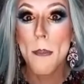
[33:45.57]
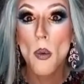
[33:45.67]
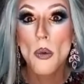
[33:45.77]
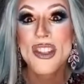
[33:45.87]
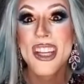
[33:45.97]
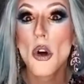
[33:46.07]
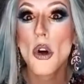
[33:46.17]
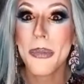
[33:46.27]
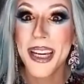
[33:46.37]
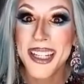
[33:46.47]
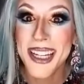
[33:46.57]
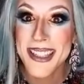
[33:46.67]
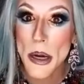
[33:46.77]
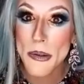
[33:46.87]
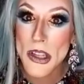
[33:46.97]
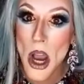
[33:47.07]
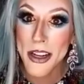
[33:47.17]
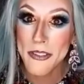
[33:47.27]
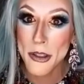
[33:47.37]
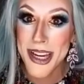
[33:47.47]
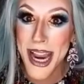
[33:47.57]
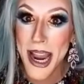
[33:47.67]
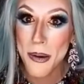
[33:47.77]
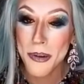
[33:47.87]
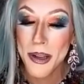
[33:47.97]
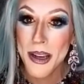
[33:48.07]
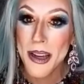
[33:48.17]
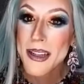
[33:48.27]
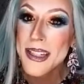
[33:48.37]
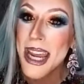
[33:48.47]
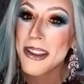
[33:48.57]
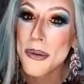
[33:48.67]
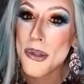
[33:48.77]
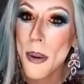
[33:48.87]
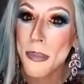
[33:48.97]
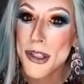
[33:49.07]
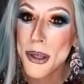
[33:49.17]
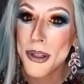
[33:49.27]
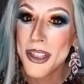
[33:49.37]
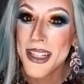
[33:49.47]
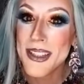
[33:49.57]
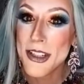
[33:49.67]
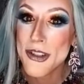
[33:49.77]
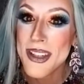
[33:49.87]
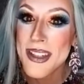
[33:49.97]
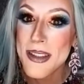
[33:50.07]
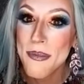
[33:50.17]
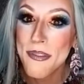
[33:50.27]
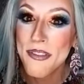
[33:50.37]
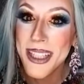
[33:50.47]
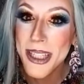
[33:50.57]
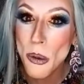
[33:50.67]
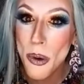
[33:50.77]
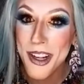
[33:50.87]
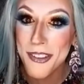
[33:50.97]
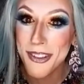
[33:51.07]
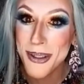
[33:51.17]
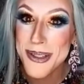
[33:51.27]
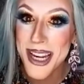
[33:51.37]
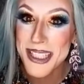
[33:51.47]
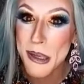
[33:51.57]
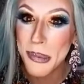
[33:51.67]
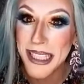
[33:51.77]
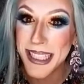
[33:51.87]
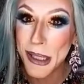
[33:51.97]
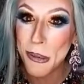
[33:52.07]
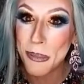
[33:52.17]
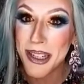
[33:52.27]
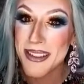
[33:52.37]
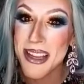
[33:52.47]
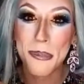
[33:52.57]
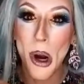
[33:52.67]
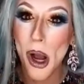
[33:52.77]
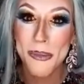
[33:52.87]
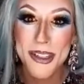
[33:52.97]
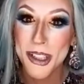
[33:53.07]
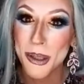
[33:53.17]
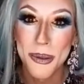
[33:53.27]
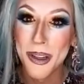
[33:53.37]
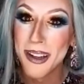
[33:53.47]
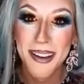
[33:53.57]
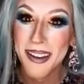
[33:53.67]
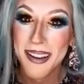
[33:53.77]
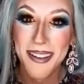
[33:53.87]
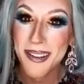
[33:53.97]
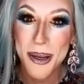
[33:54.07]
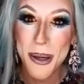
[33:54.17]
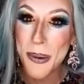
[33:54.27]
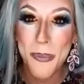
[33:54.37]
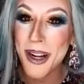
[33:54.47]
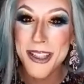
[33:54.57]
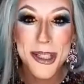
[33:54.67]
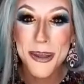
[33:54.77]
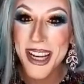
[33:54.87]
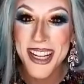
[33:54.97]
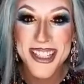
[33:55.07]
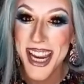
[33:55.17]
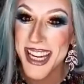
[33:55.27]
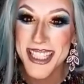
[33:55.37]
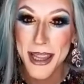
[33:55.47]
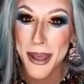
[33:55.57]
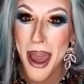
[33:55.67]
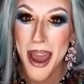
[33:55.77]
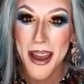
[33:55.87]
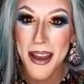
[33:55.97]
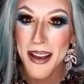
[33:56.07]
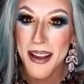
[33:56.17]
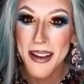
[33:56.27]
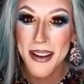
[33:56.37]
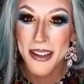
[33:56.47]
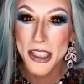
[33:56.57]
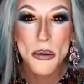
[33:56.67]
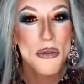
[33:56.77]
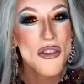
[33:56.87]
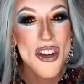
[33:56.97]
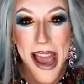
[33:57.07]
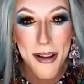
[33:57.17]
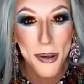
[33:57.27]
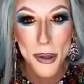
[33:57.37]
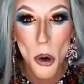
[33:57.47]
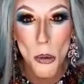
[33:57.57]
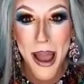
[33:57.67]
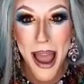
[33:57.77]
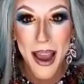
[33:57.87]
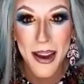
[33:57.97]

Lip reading: single meetings outside of your town, take those opportunities to just feel what it feels like to be you, because I promise you, once you get a taste of that, you'll never go back.